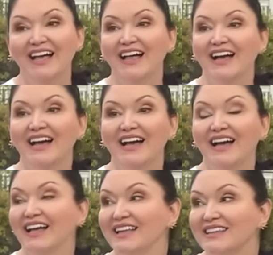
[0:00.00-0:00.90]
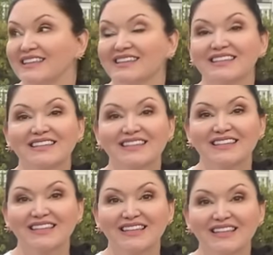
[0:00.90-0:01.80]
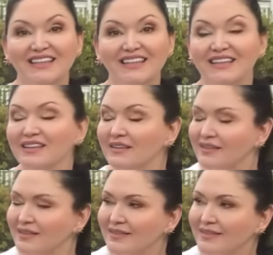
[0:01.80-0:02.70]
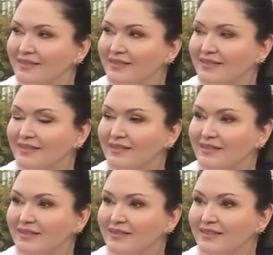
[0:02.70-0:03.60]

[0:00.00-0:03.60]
(silent)